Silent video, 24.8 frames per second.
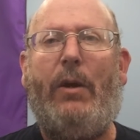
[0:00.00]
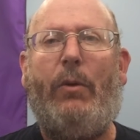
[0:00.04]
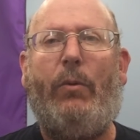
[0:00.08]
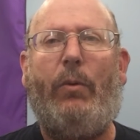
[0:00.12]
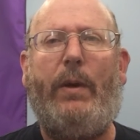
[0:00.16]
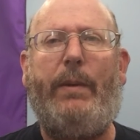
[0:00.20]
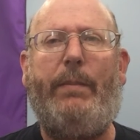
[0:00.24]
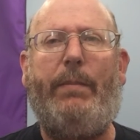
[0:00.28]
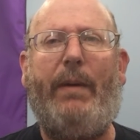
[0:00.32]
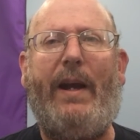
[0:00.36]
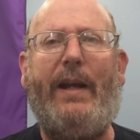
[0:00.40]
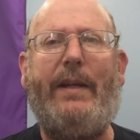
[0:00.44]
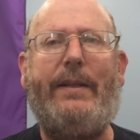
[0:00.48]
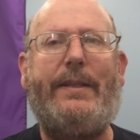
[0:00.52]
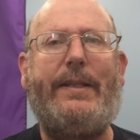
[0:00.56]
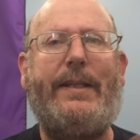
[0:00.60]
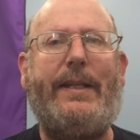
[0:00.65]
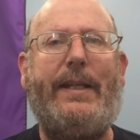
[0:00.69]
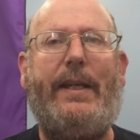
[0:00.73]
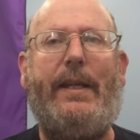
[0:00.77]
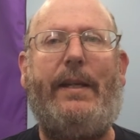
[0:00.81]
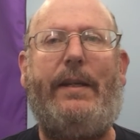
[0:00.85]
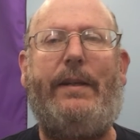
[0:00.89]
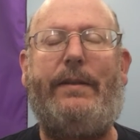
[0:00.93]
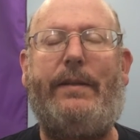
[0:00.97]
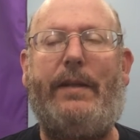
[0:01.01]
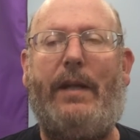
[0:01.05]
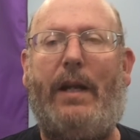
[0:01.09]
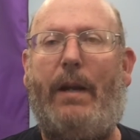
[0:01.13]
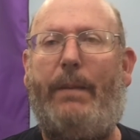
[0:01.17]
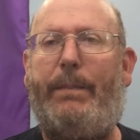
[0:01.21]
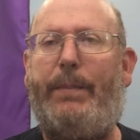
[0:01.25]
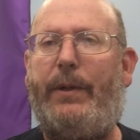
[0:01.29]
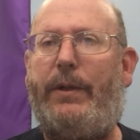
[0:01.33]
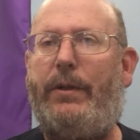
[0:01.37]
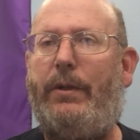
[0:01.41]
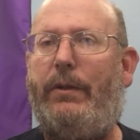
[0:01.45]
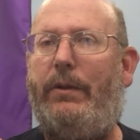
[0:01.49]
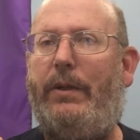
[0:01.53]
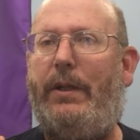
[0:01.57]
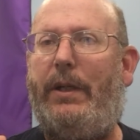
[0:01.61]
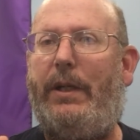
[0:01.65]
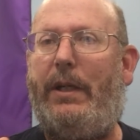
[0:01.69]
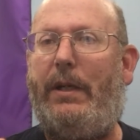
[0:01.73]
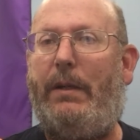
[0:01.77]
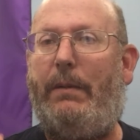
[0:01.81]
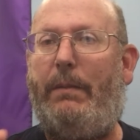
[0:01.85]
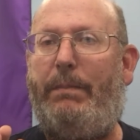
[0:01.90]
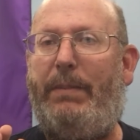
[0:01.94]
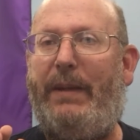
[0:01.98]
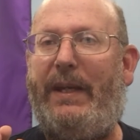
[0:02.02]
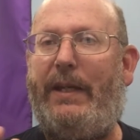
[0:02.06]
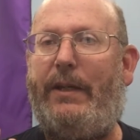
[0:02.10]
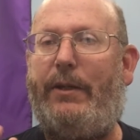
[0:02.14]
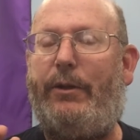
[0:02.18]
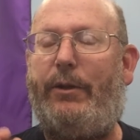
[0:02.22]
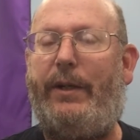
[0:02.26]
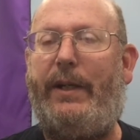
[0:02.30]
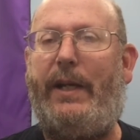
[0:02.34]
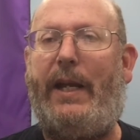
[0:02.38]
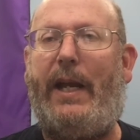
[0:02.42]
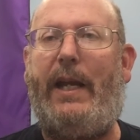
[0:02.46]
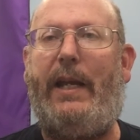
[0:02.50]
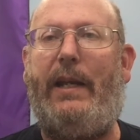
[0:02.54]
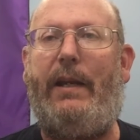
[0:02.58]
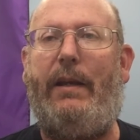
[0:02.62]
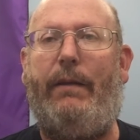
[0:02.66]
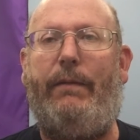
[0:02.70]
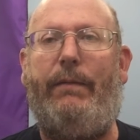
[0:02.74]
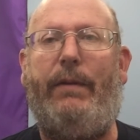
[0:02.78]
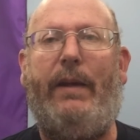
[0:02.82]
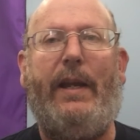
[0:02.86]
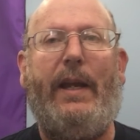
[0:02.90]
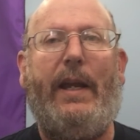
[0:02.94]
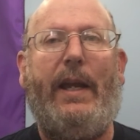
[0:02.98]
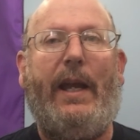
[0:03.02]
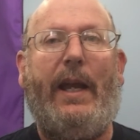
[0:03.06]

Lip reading: we might see it as an opportunity to be creative